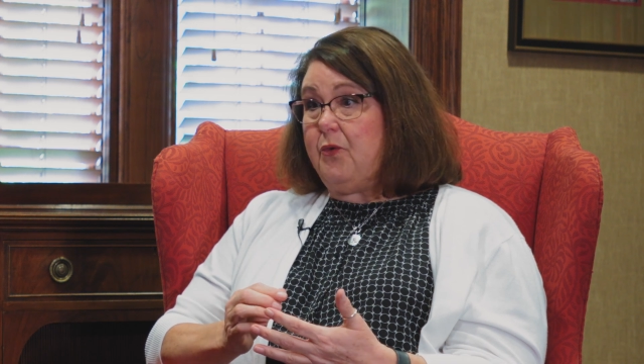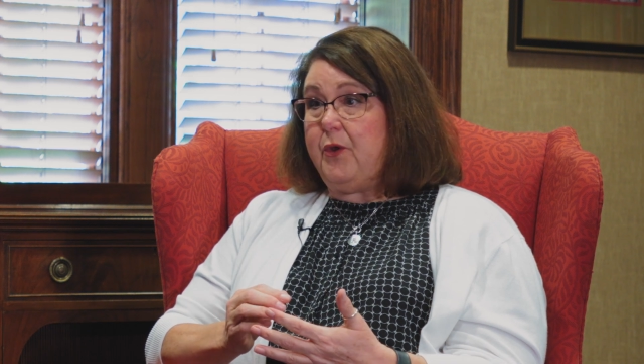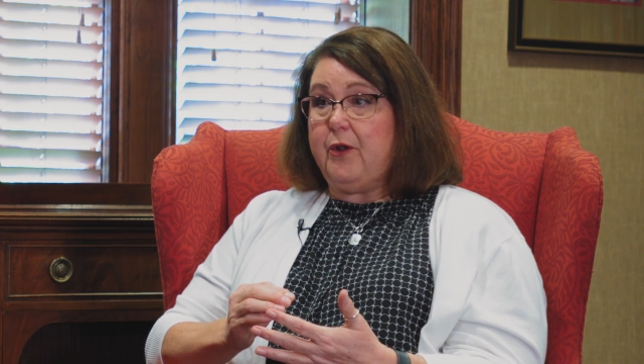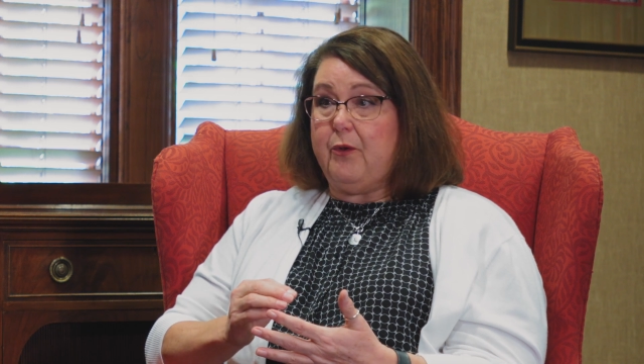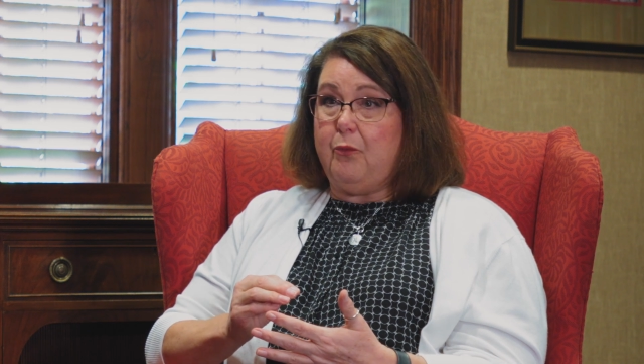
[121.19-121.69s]

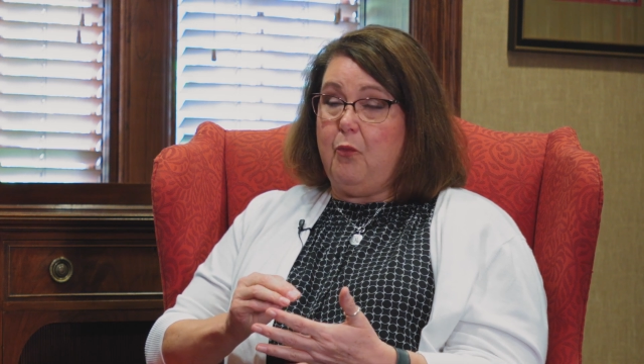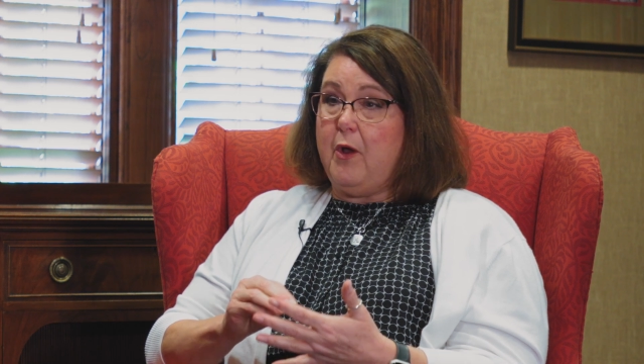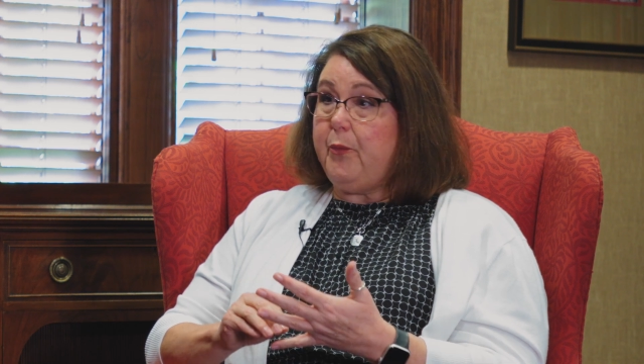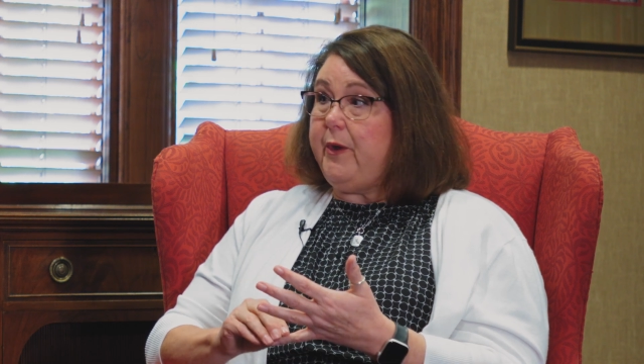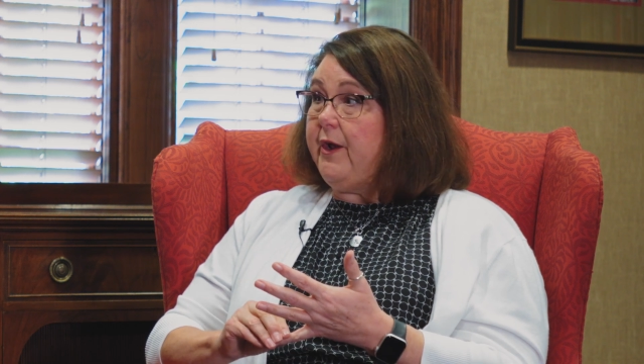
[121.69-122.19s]

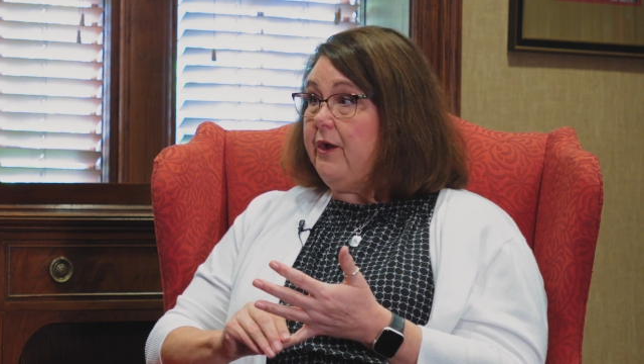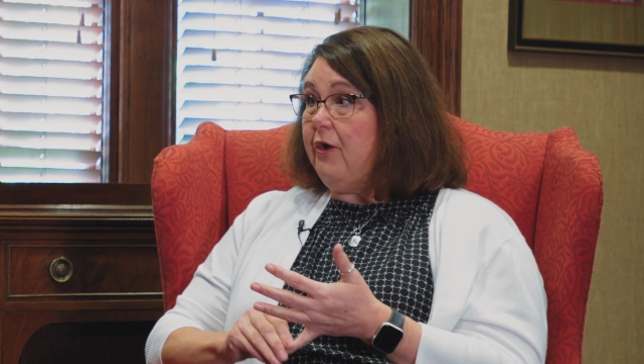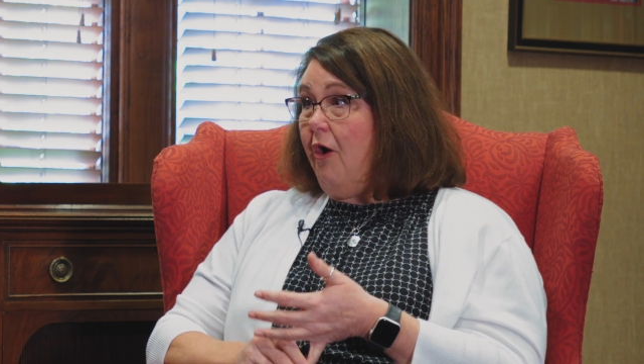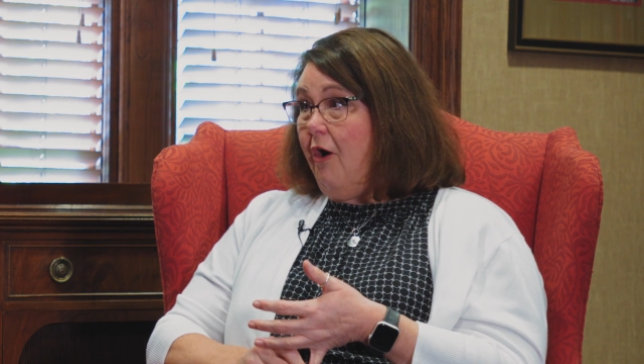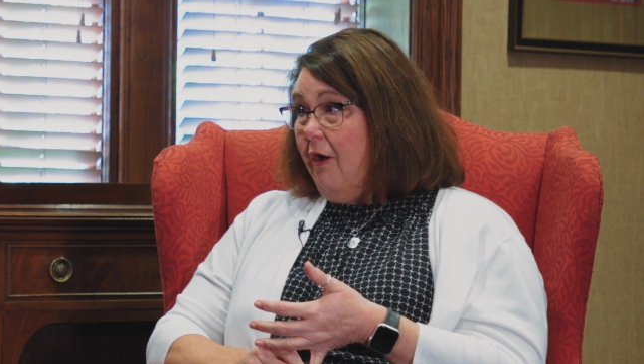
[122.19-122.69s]
What are we going to
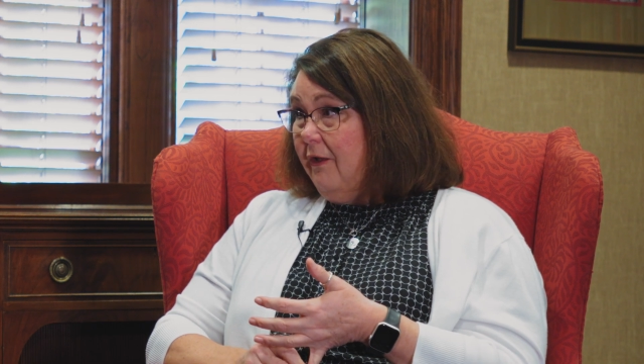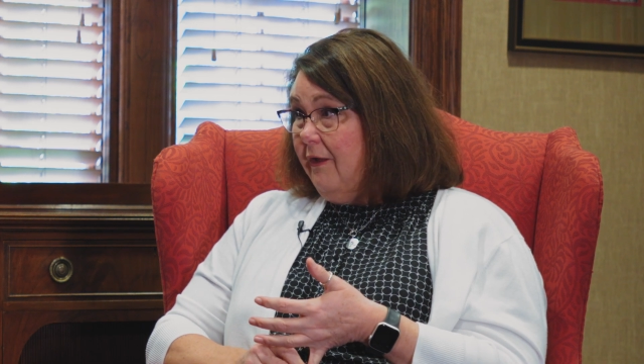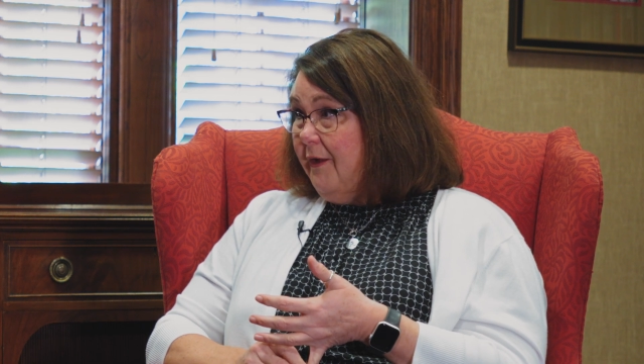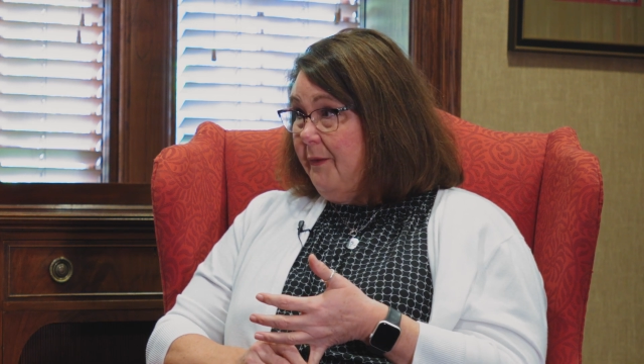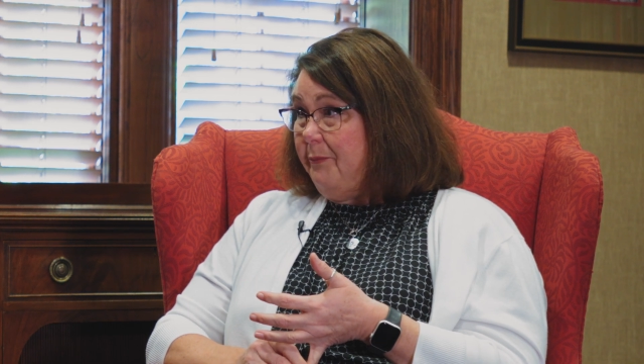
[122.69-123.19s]

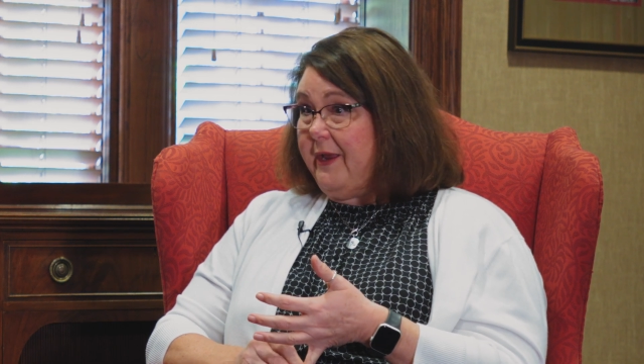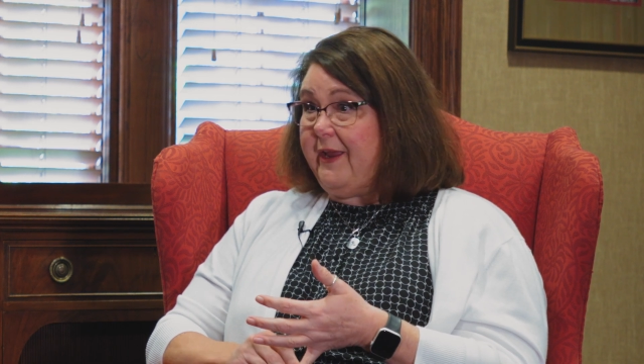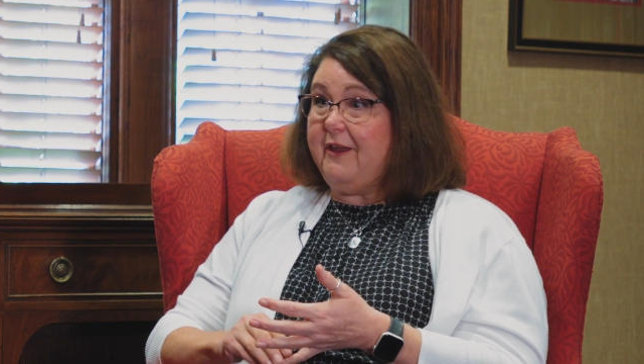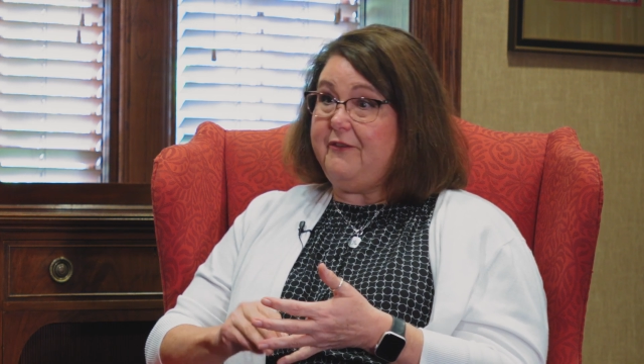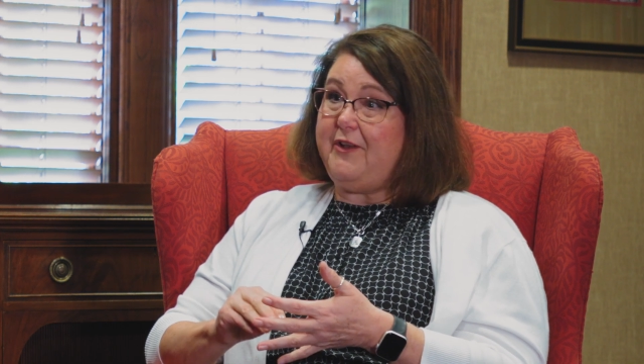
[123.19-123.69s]
call a
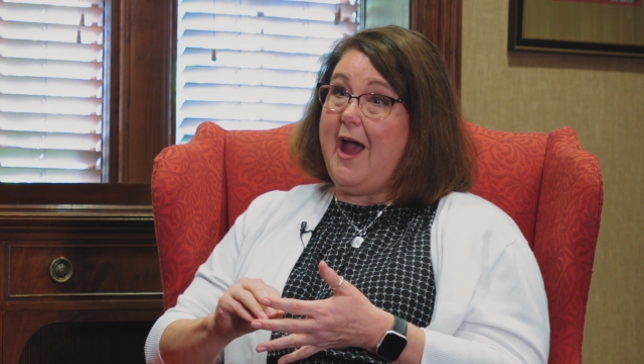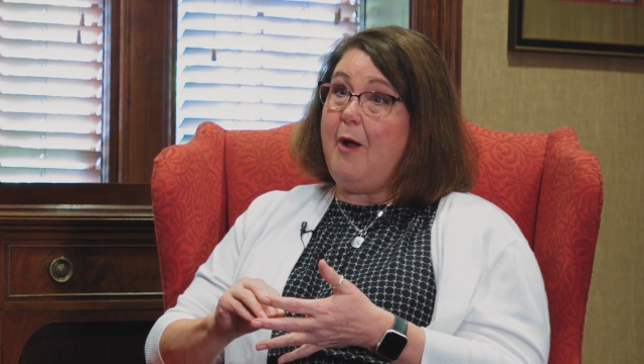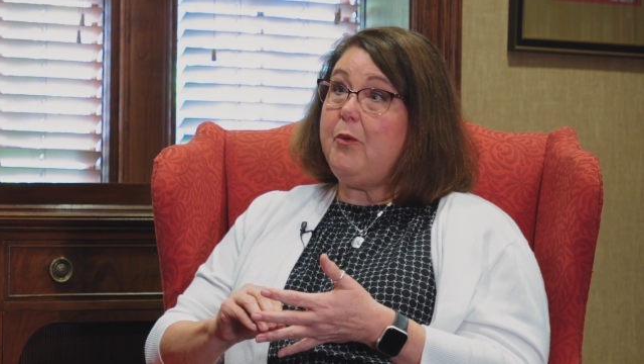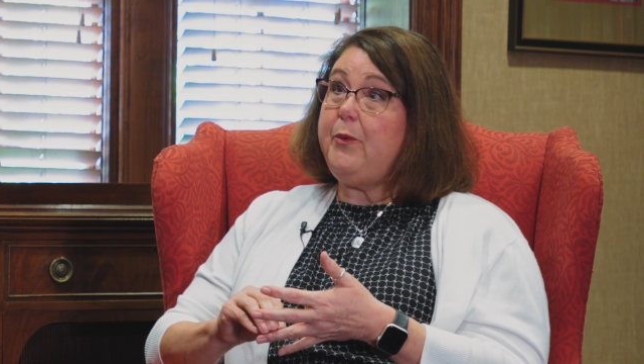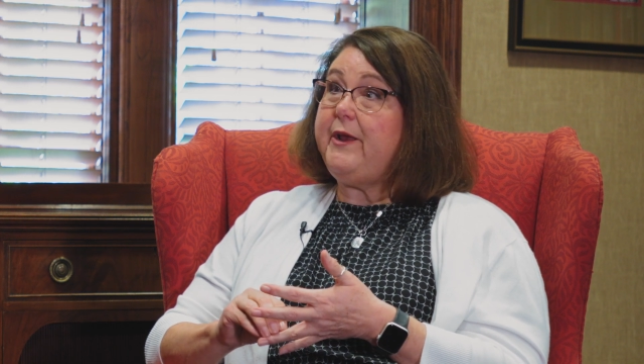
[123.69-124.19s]
big gift?
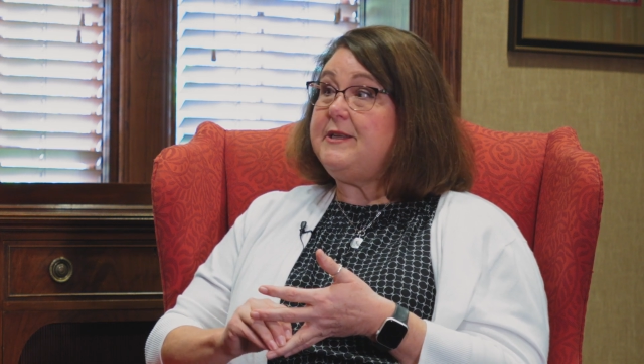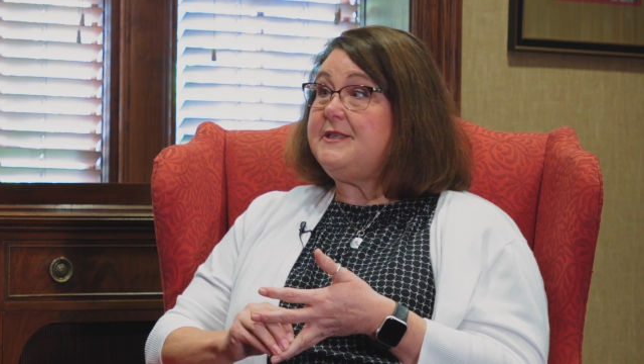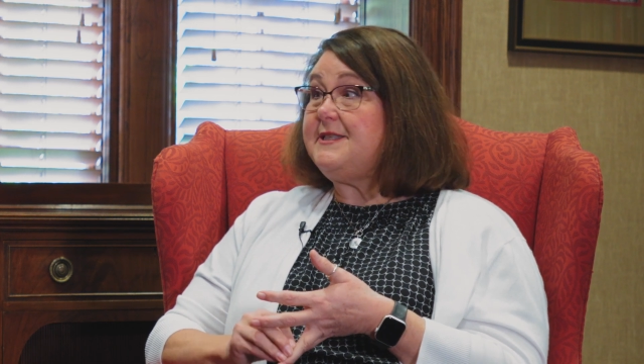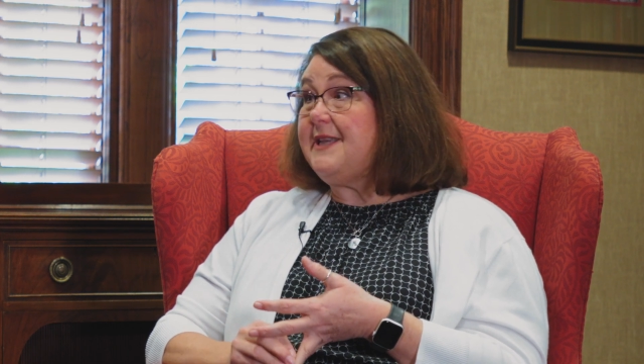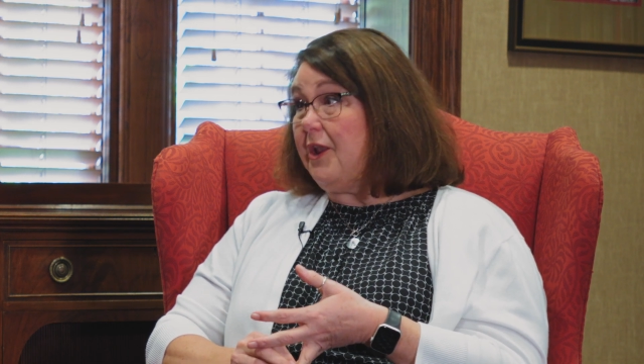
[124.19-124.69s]
How are we going to
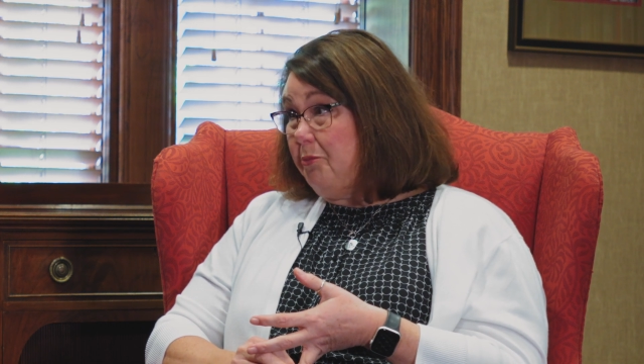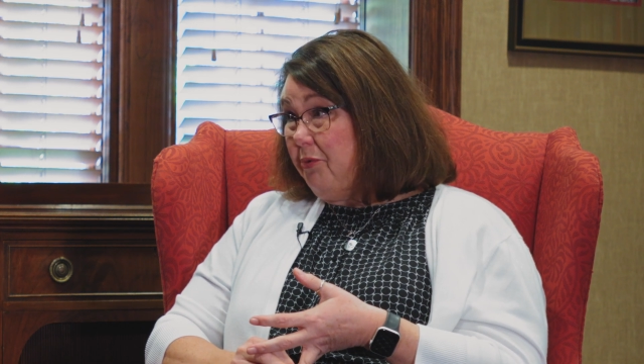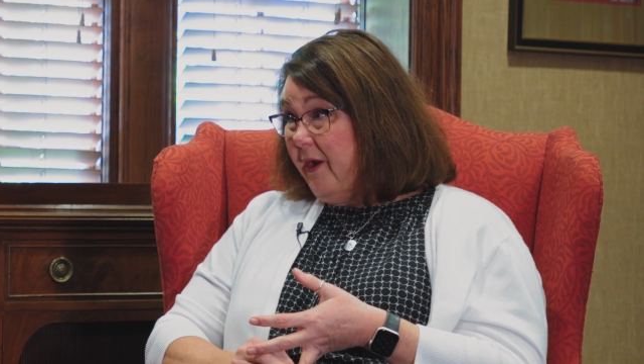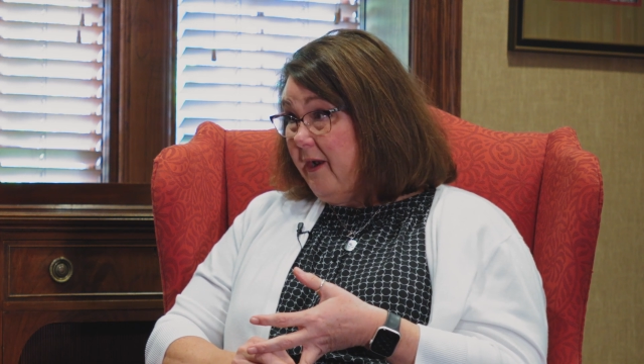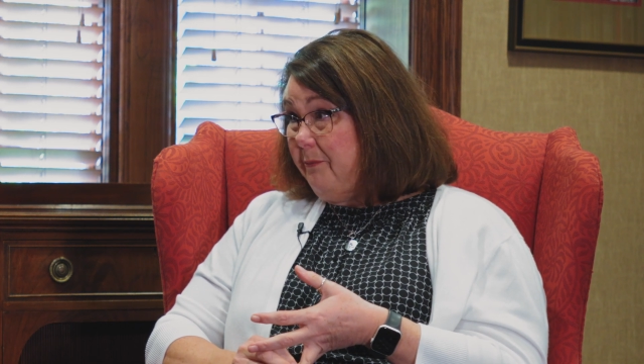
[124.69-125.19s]
celebrate a